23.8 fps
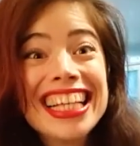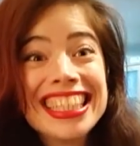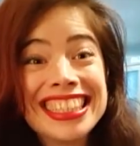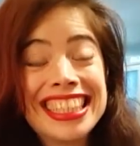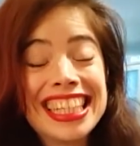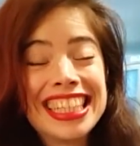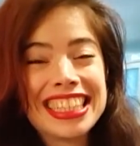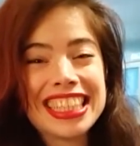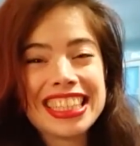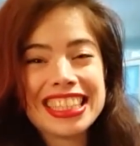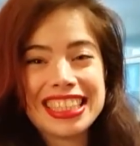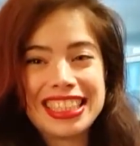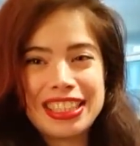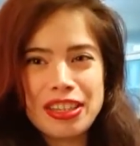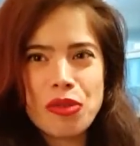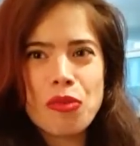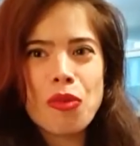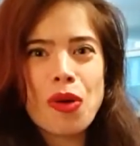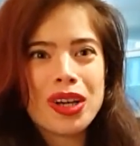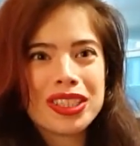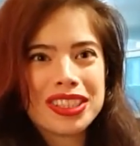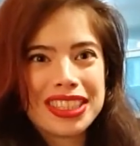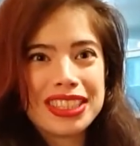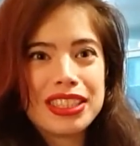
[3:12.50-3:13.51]
This
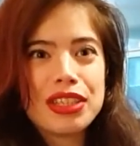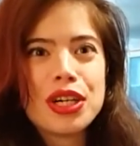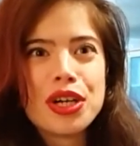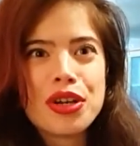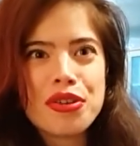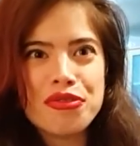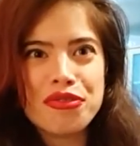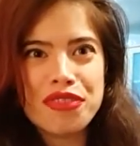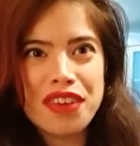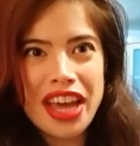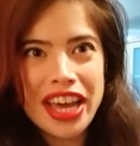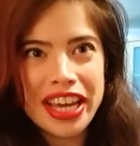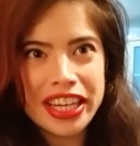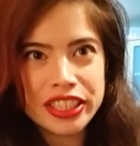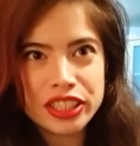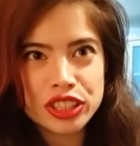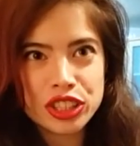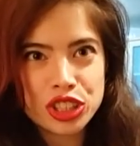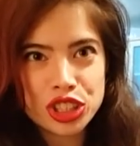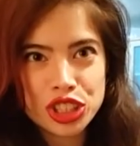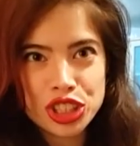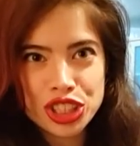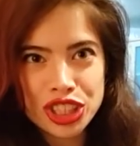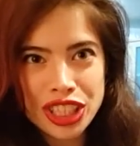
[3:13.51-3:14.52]
was the
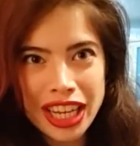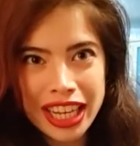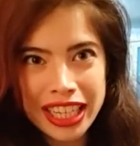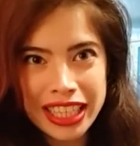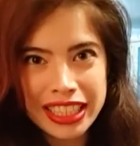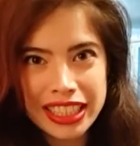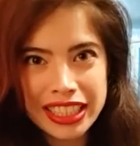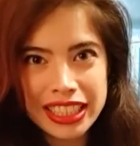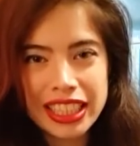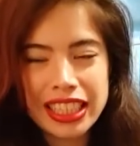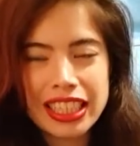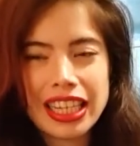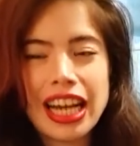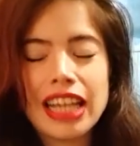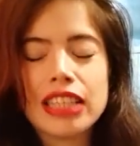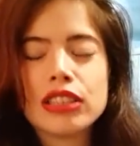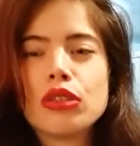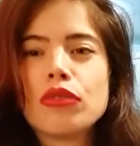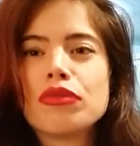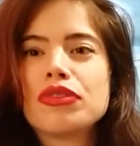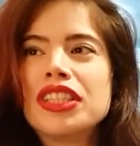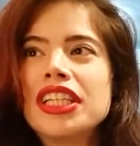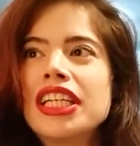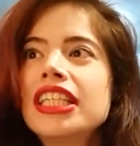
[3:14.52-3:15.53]
revenge,
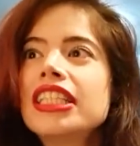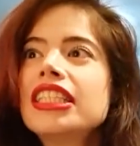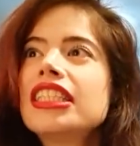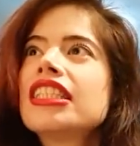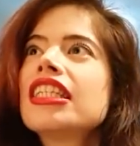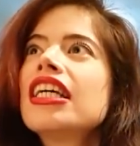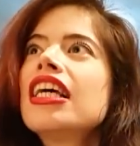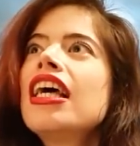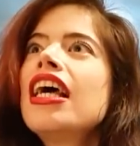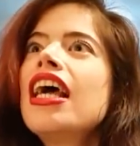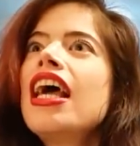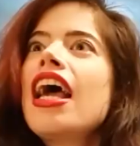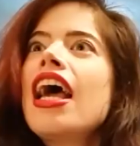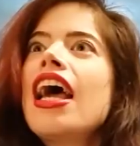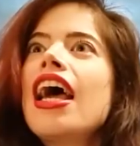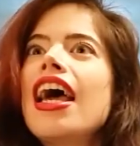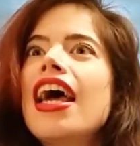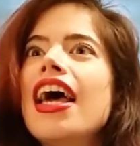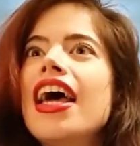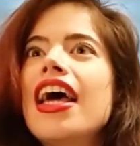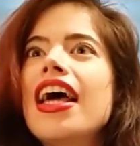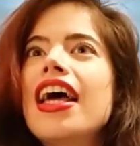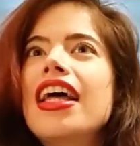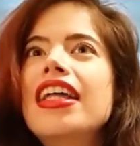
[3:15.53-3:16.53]
kind of this,
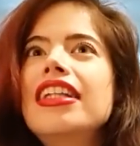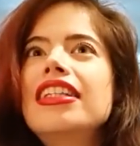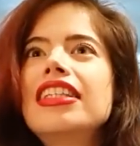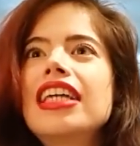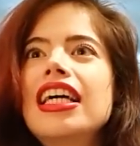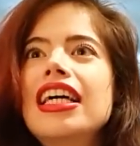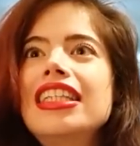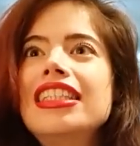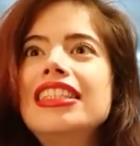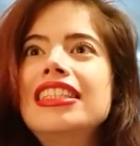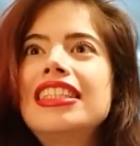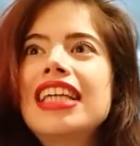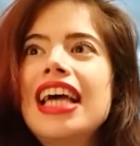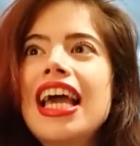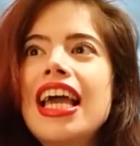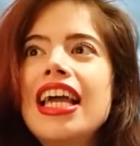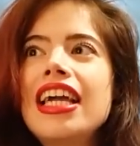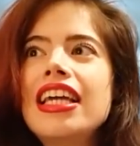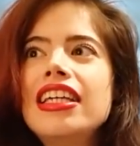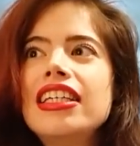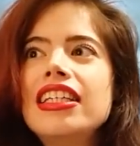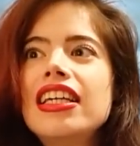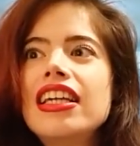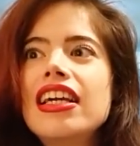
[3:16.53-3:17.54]
and
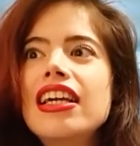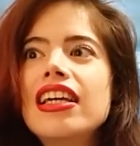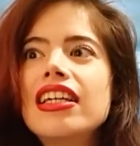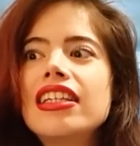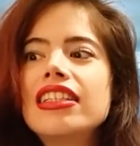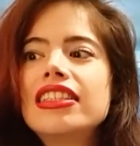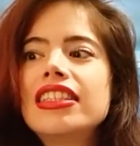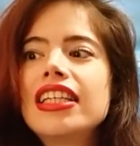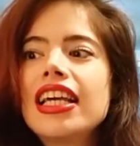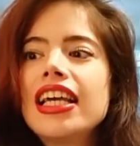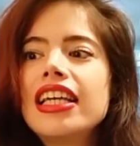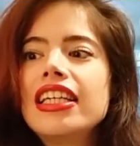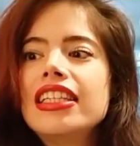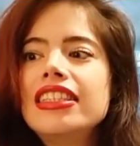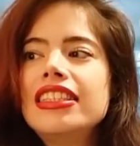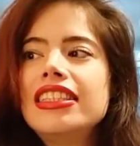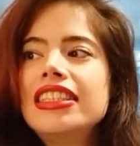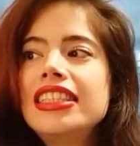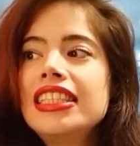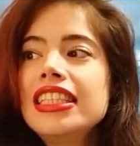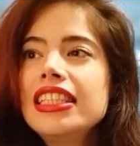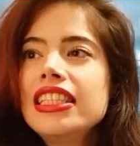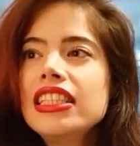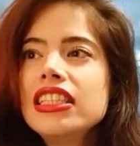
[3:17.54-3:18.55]
they
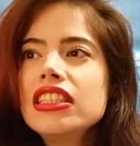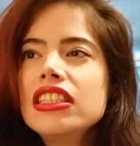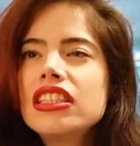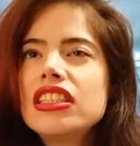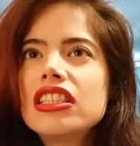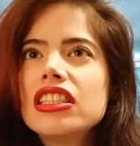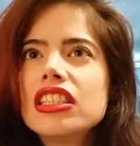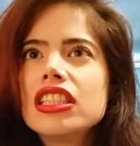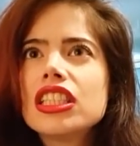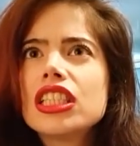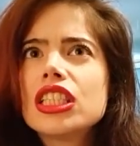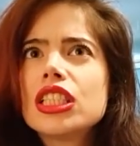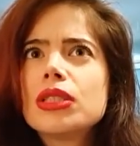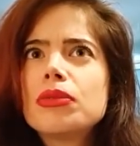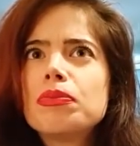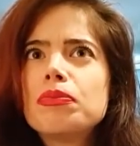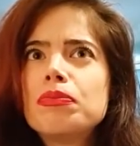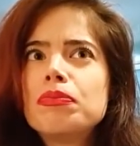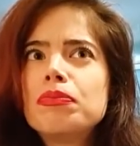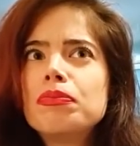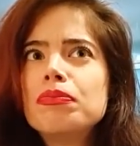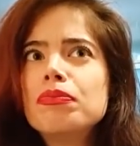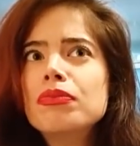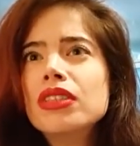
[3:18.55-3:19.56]
didn't
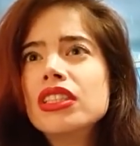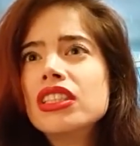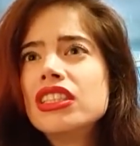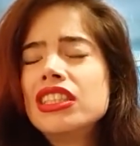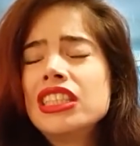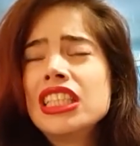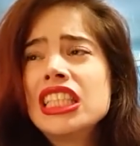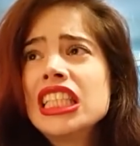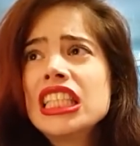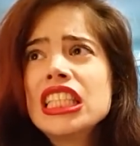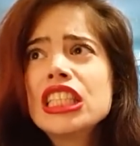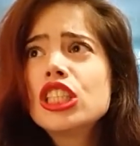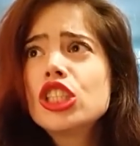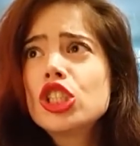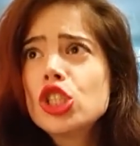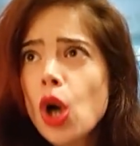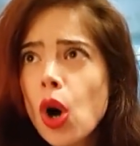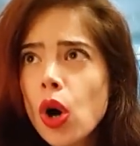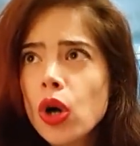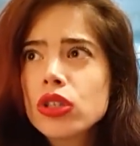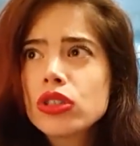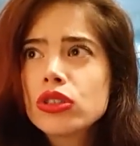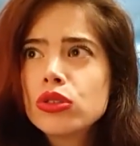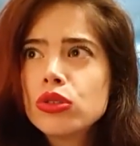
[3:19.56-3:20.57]

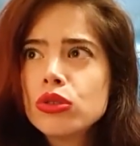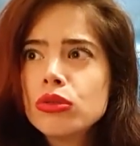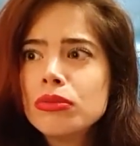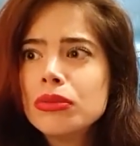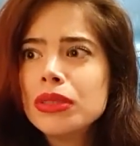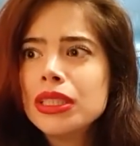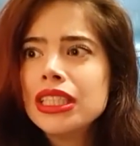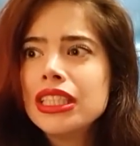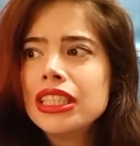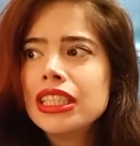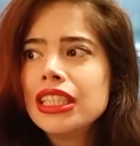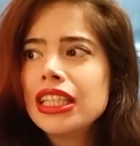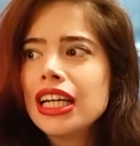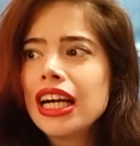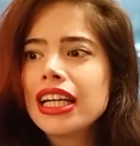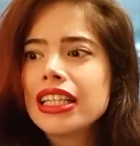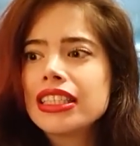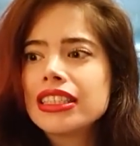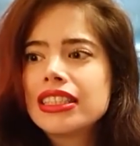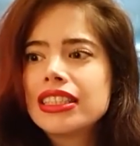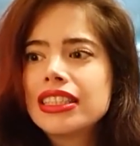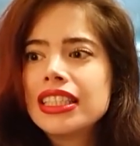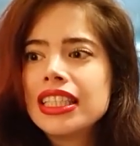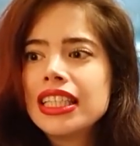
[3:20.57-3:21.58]
talk to me
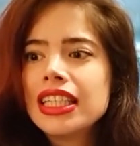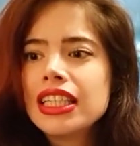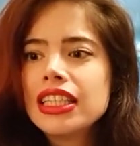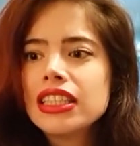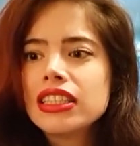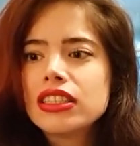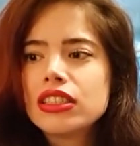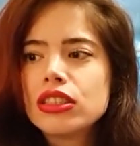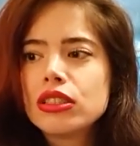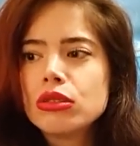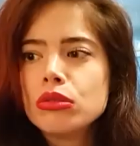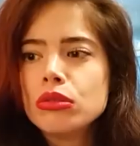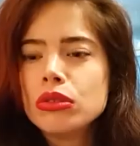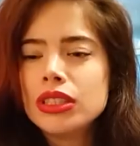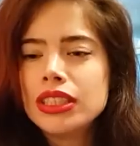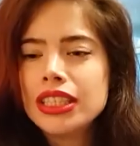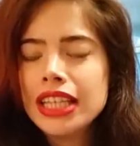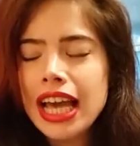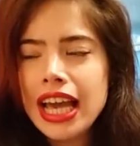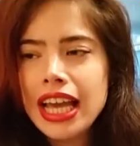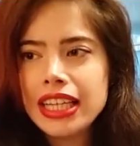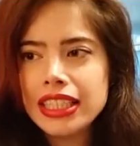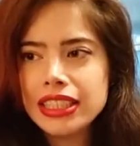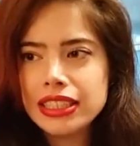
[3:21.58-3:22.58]
until
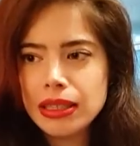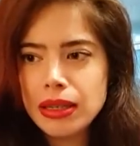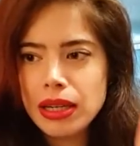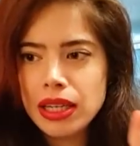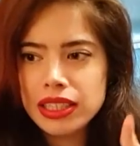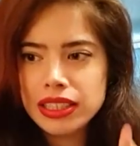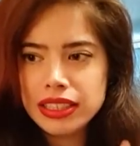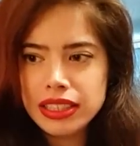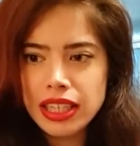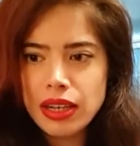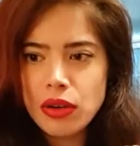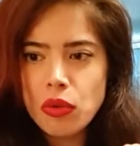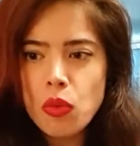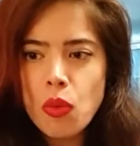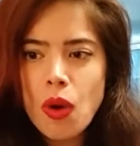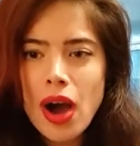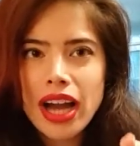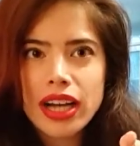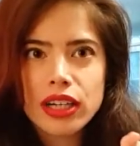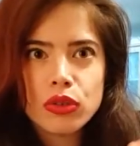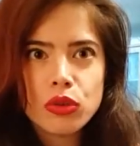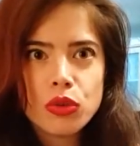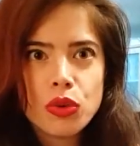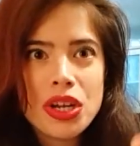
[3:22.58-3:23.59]
today. The
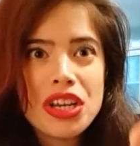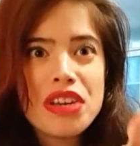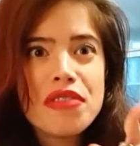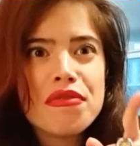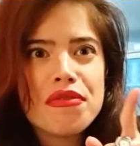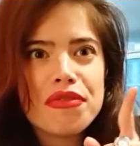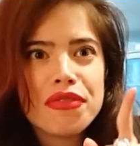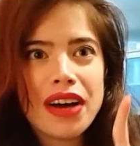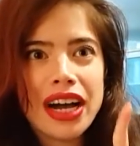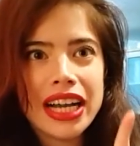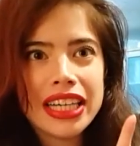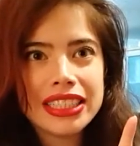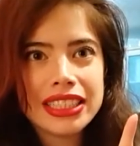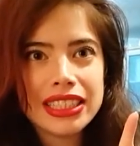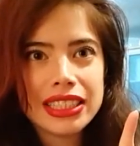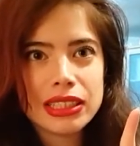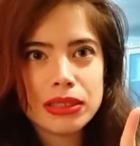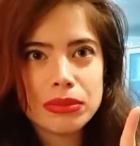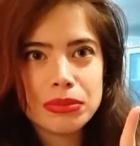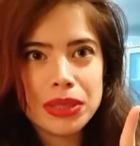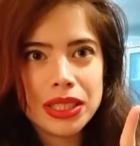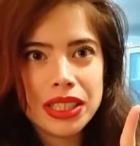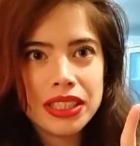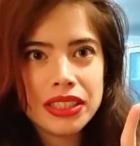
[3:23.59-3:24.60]
one who
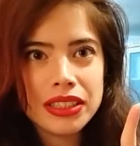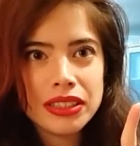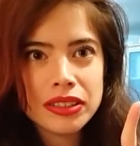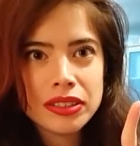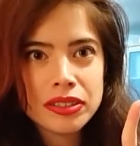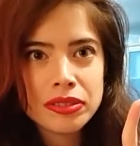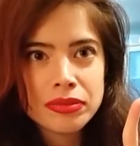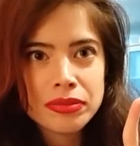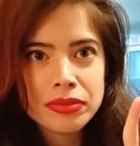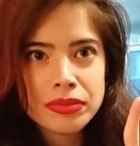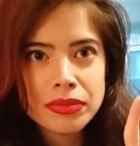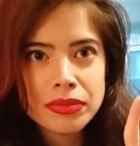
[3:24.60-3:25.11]
invited me